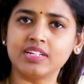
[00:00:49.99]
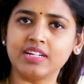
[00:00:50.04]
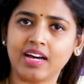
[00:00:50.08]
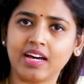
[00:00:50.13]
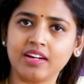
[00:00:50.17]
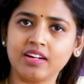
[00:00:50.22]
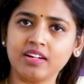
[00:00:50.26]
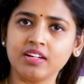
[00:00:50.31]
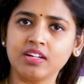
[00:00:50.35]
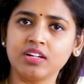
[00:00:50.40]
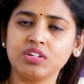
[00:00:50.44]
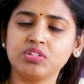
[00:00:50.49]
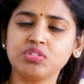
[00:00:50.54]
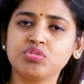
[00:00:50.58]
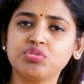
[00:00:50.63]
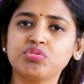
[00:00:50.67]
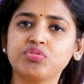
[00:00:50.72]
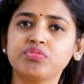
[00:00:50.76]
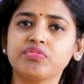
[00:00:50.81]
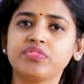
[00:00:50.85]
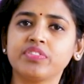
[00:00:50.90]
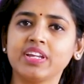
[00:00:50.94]
done
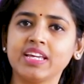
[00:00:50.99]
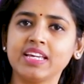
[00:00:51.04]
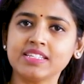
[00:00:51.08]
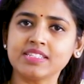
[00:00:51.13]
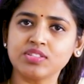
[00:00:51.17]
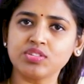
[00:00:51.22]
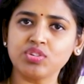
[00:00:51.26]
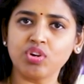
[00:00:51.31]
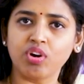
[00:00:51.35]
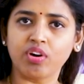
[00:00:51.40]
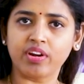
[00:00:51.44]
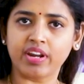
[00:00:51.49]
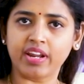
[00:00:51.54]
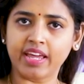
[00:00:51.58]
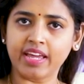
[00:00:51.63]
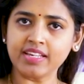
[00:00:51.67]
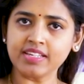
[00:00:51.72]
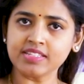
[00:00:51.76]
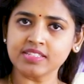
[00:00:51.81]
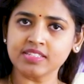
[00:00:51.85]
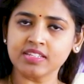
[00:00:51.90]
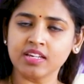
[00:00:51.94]
to freeze your
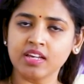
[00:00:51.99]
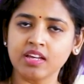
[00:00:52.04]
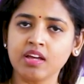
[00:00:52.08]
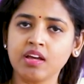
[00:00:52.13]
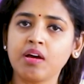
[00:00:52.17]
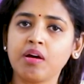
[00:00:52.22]
eggs